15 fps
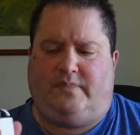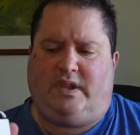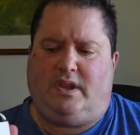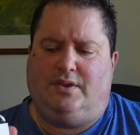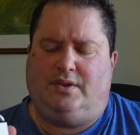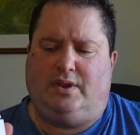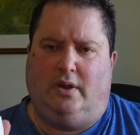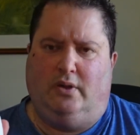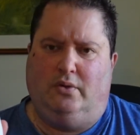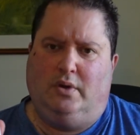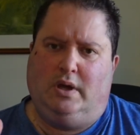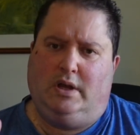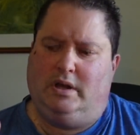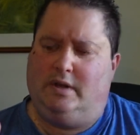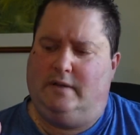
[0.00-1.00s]
So
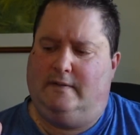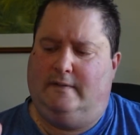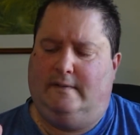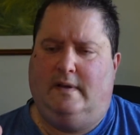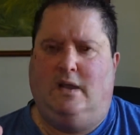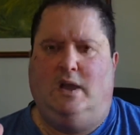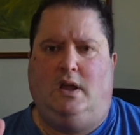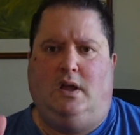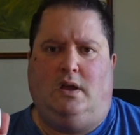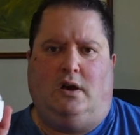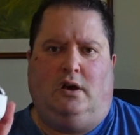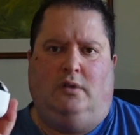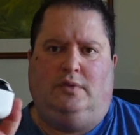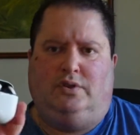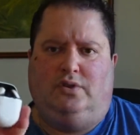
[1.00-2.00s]
I
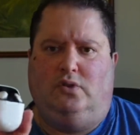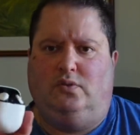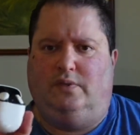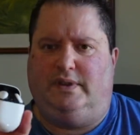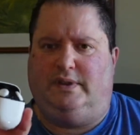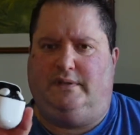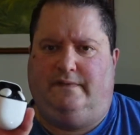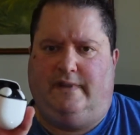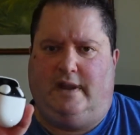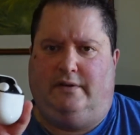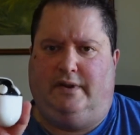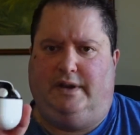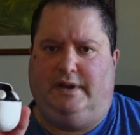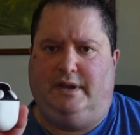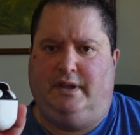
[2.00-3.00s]
would call these
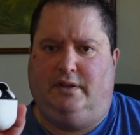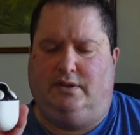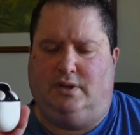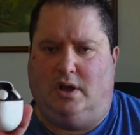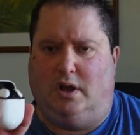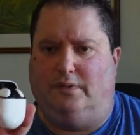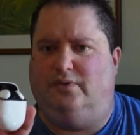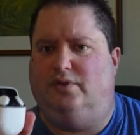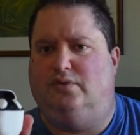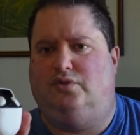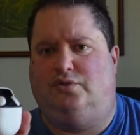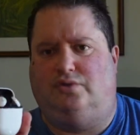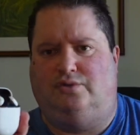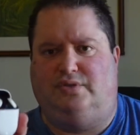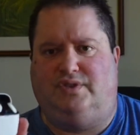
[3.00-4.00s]
very
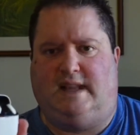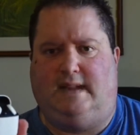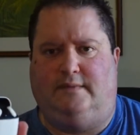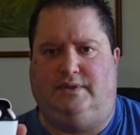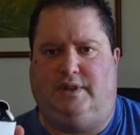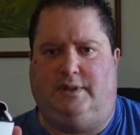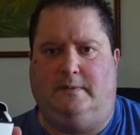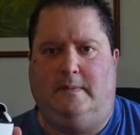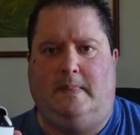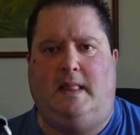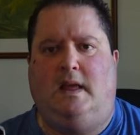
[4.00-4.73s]
neutral sounding.